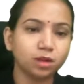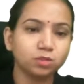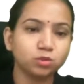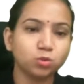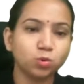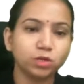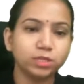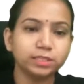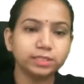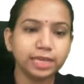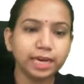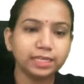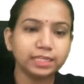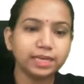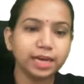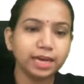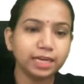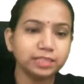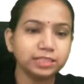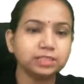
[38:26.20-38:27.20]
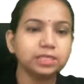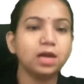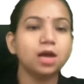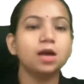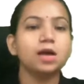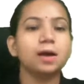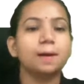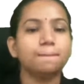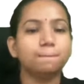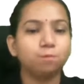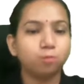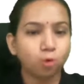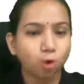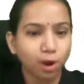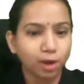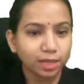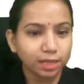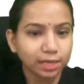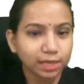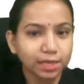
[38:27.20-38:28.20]
So what is that, guys?
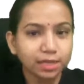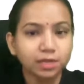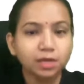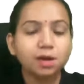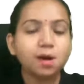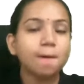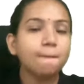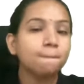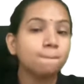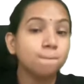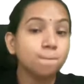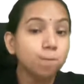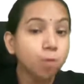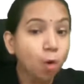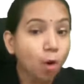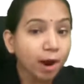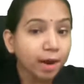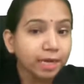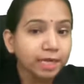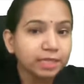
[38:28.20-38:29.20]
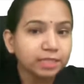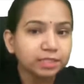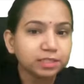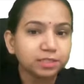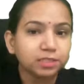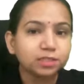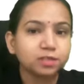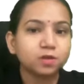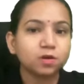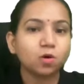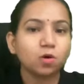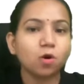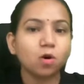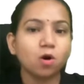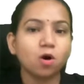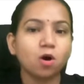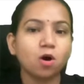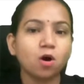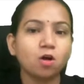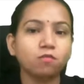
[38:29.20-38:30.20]
Boiling point
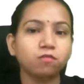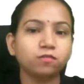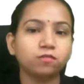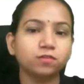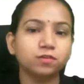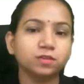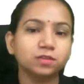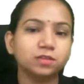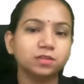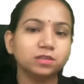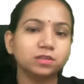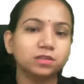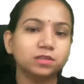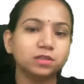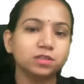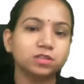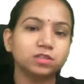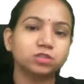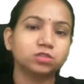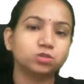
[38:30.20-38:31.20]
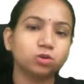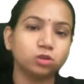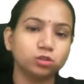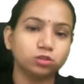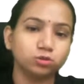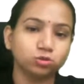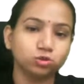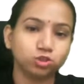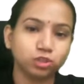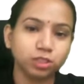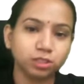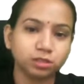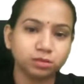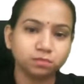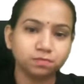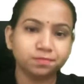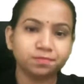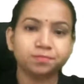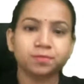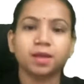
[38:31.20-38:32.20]
of solution,
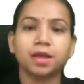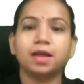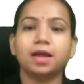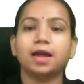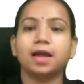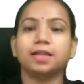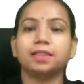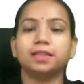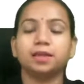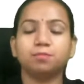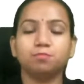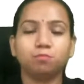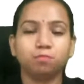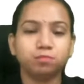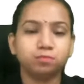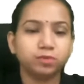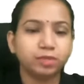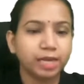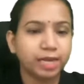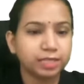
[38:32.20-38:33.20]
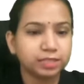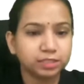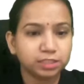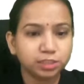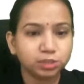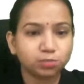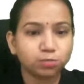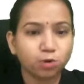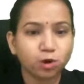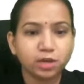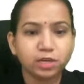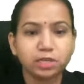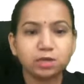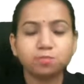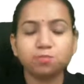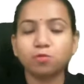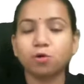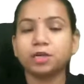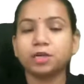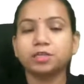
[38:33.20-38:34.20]
and then next is boiling
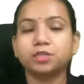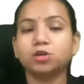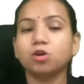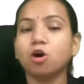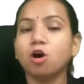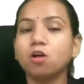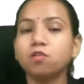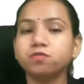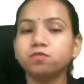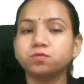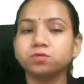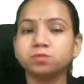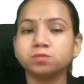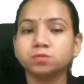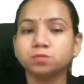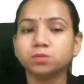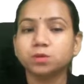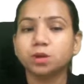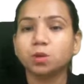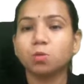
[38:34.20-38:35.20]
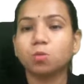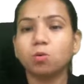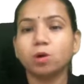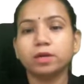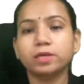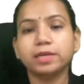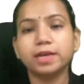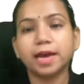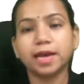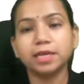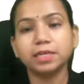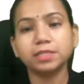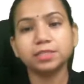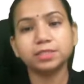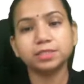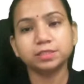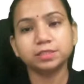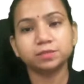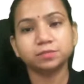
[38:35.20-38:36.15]
point of what, guys?